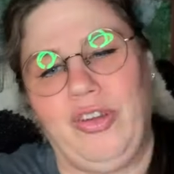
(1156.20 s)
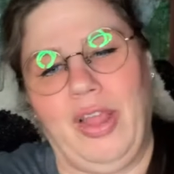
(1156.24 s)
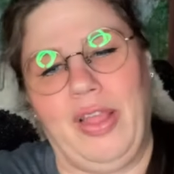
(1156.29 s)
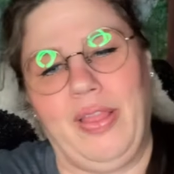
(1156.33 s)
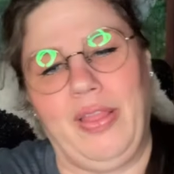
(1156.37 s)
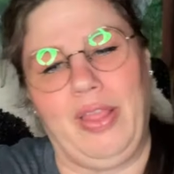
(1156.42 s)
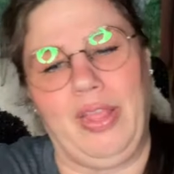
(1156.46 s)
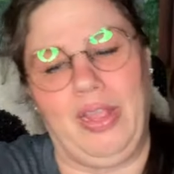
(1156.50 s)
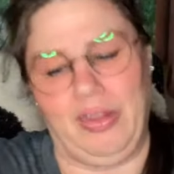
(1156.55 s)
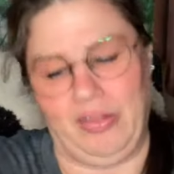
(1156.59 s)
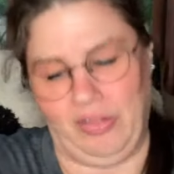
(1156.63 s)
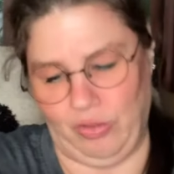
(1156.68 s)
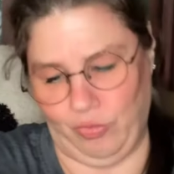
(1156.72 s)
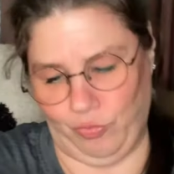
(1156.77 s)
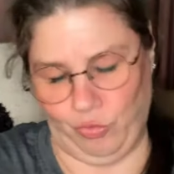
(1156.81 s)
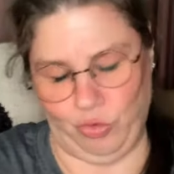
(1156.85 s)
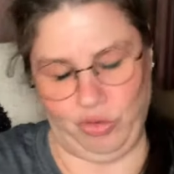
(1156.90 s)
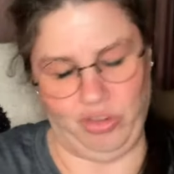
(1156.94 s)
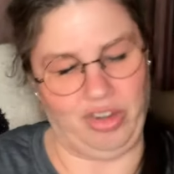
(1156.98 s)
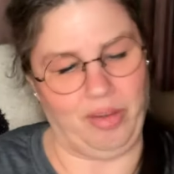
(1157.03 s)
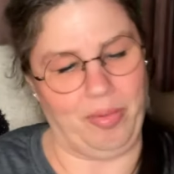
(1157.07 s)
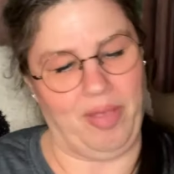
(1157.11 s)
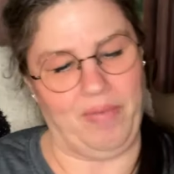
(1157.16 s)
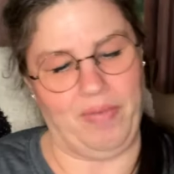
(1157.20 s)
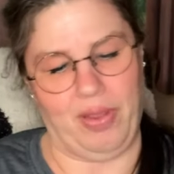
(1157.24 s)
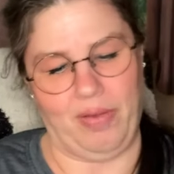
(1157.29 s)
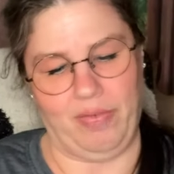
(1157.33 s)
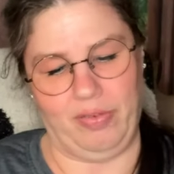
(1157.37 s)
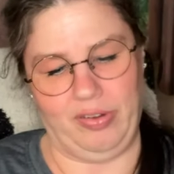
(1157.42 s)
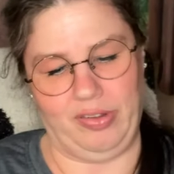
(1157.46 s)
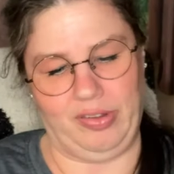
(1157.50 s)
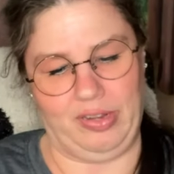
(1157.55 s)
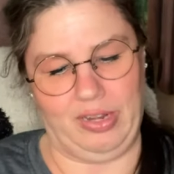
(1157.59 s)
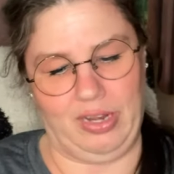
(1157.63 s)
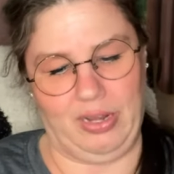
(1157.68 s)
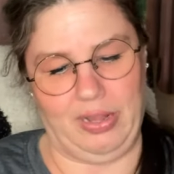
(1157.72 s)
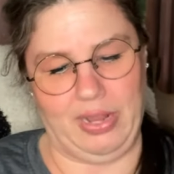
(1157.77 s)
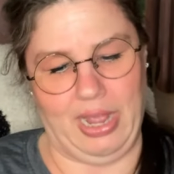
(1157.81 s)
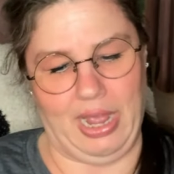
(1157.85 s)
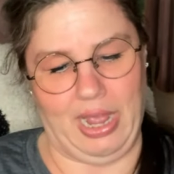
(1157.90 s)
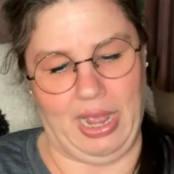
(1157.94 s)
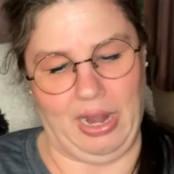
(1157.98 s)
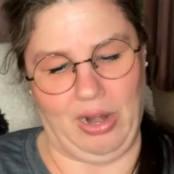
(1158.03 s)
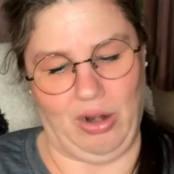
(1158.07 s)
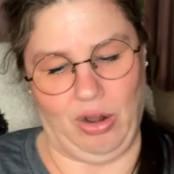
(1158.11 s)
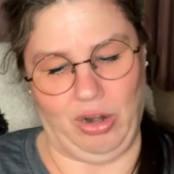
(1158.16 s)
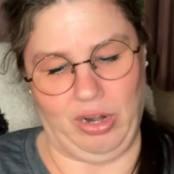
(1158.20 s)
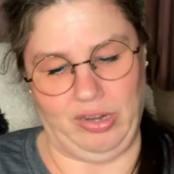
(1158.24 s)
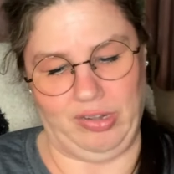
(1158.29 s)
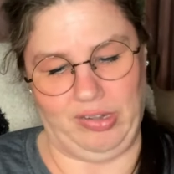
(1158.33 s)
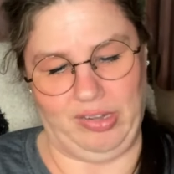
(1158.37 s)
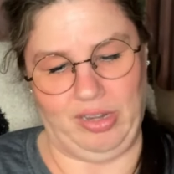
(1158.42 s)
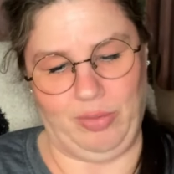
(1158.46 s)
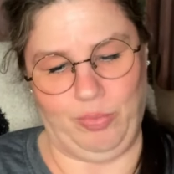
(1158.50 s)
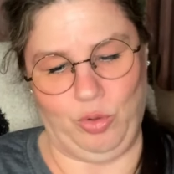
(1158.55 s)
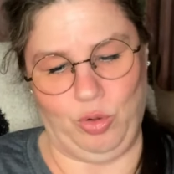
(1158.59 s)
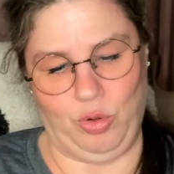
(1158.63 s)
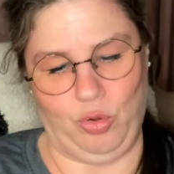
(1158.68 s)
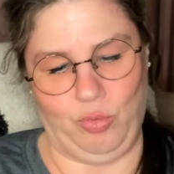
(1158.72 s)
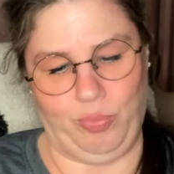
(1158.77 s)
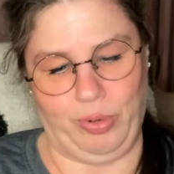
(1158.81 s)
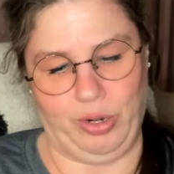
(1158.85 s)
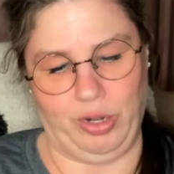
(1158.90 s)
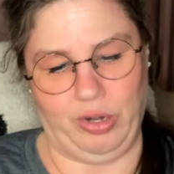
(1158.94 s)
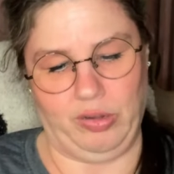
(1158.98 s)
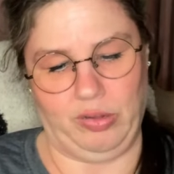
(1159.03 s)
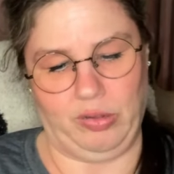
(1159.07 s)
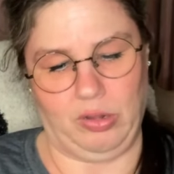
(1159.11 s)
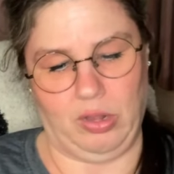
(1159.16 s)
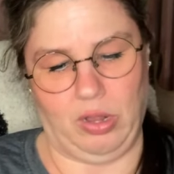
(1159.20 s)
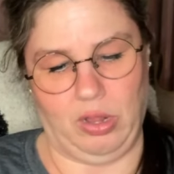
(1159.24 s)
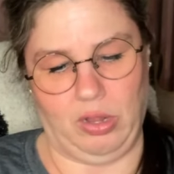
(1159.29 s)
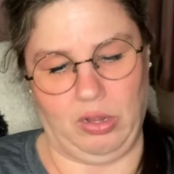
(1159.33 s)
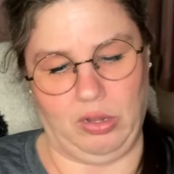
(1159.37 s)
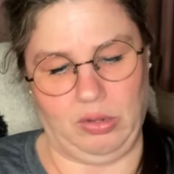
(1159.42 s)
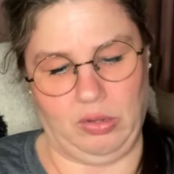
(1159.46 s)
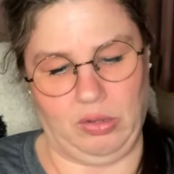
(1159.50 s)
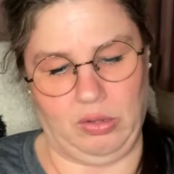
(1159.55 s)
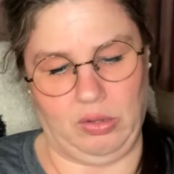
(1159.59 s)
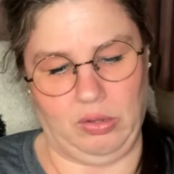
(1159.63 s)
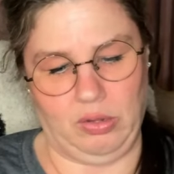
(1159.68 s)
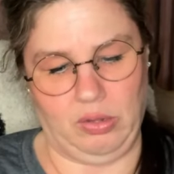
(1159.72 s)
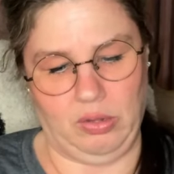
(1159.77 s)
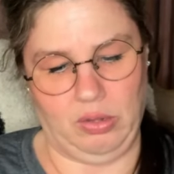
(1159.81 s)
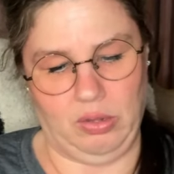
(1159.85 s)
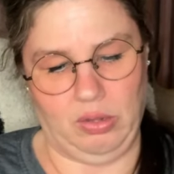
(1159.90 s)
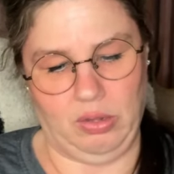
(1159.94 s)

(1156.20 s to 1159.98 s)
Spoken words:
I think is the first time I've ever seen that on a Temu pair of socks.